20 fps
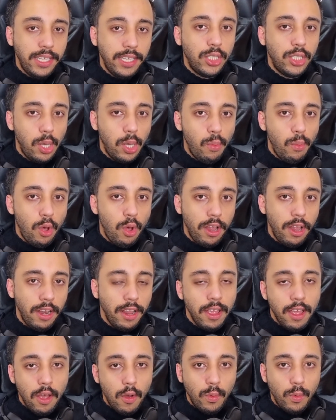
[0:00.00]
Someone
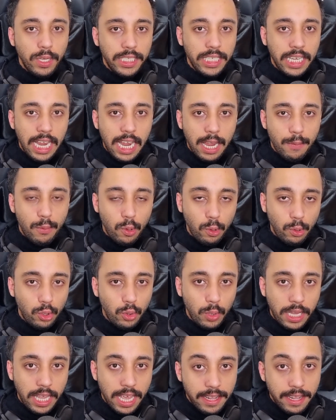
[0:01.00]
was able to
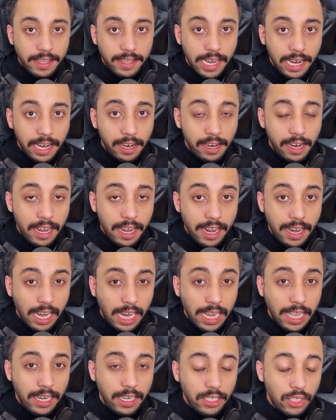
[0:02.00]
get there, and
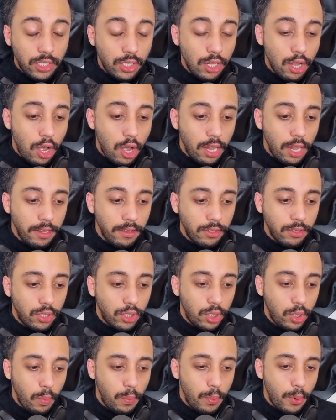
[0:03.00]
it is not
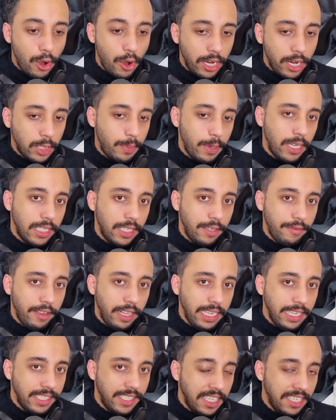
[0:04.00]
super expensive, at
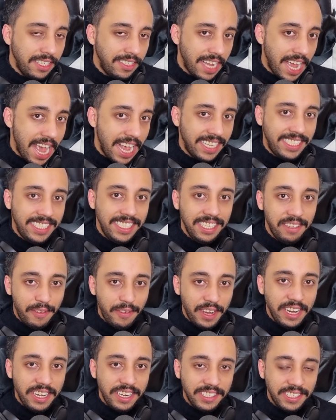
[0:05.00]
least in Axie
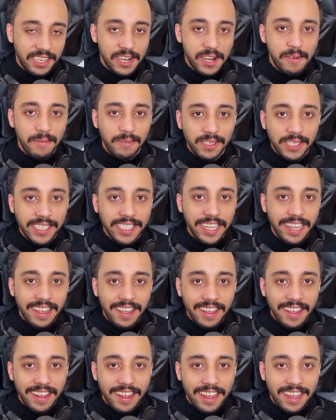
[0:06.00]
Infinity terms,
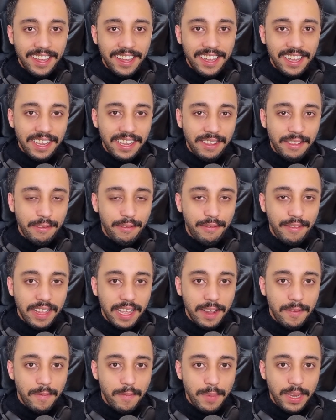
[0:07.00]
if that
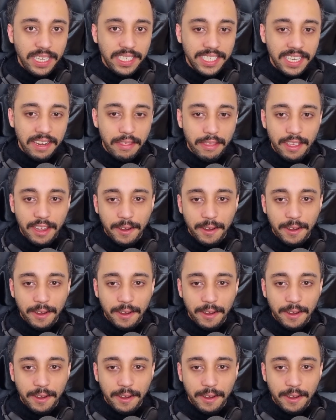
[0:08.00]
means anything.